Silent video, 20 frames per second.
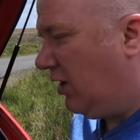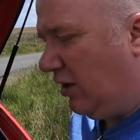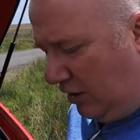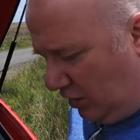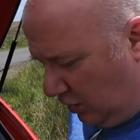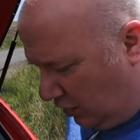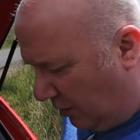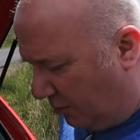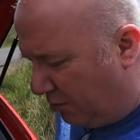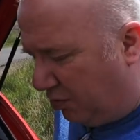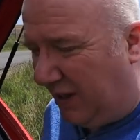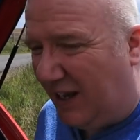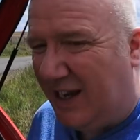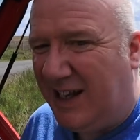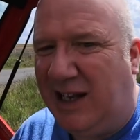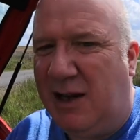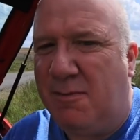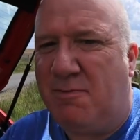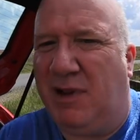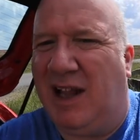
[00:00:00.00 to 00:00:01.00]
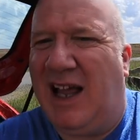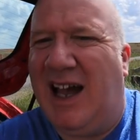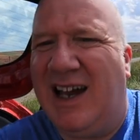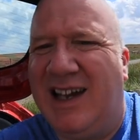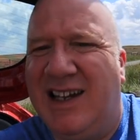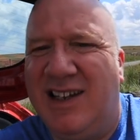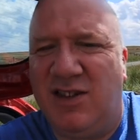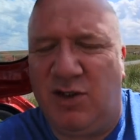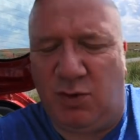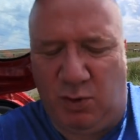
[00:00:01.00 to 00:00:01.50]
you're completely
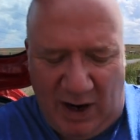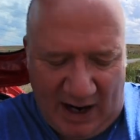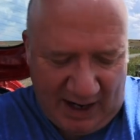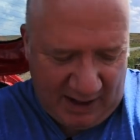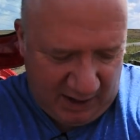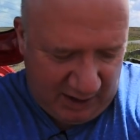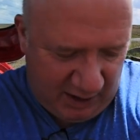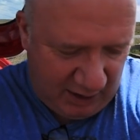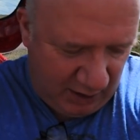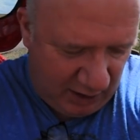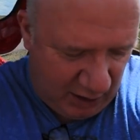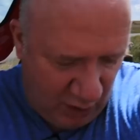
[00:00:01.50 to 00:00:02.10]
blind when